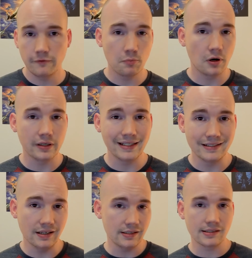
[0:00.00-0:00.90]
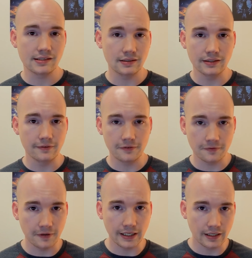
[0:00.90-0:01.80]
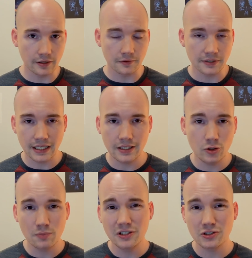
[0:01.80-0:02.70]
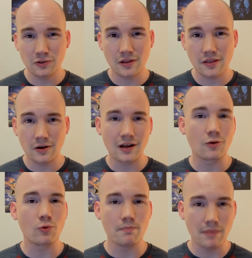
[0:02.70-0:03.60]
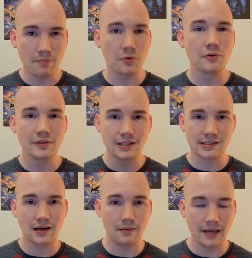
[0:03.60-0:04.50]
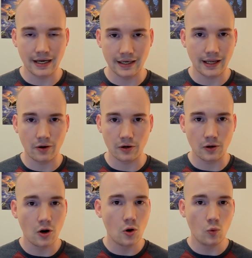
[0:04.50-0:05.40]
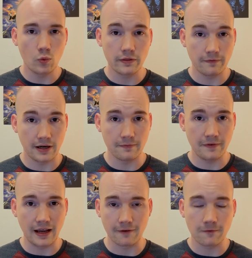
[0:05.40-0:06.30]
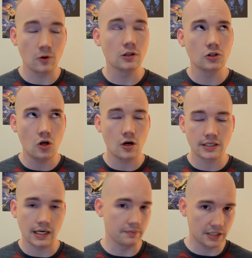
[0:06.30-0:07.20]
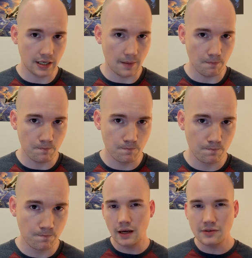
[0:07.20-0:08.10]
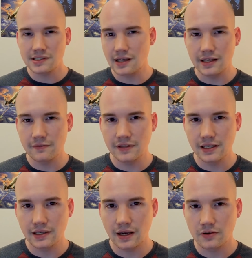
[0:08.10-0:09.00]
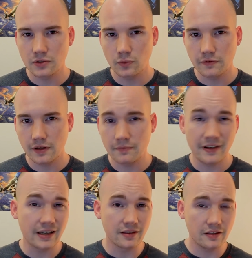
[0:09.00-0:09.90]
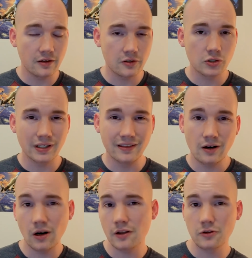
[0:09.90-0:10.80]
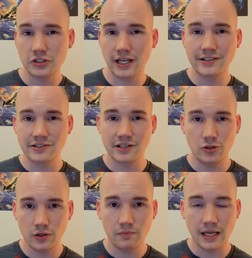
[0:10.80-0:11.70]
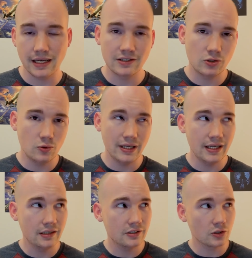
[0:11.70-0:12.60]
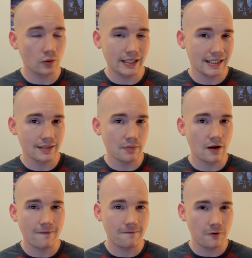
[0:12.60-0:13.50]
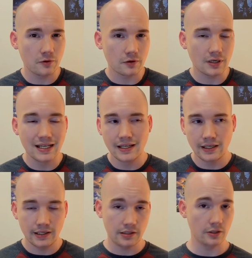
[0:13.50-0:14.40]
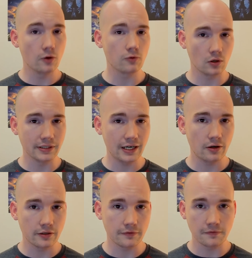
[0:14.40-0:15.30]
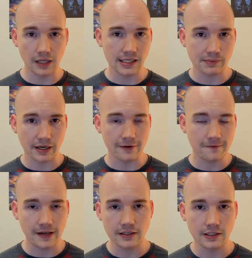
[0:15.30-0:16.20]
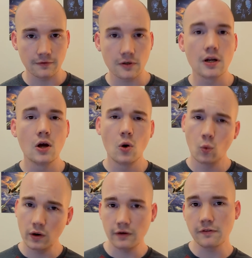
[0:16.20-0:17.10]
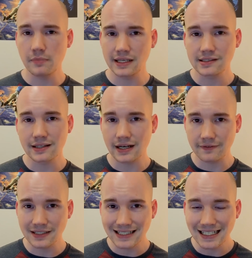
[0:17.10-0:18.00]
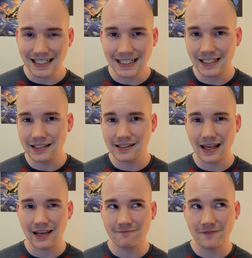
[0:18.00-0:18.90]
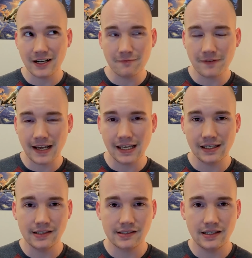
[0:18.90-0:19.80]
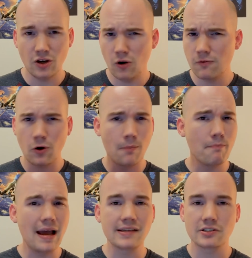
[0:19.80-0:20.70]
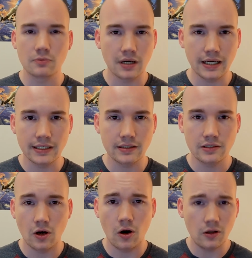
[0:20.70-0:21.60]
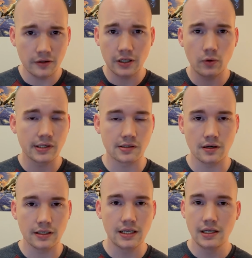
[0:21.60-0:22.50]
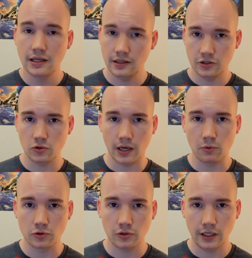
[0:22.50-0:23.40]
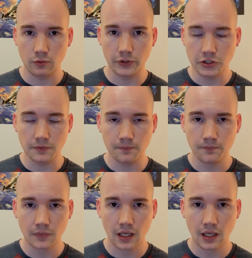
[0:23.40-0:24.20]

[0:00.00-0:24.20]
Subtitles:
If your party does live to fight another day, you can be sure that they're going to remember this combat encounter with Venomfang for a long time to come. Outside of the encounter with Venomfang and Thundertree, there are other changes that you can make to integrate him further into the overall narrative of Lost Mine of Phandelver. One of the best that I've seen is that Venomfang is the overall mastermind to all the goings-on in the Triboar Trail region.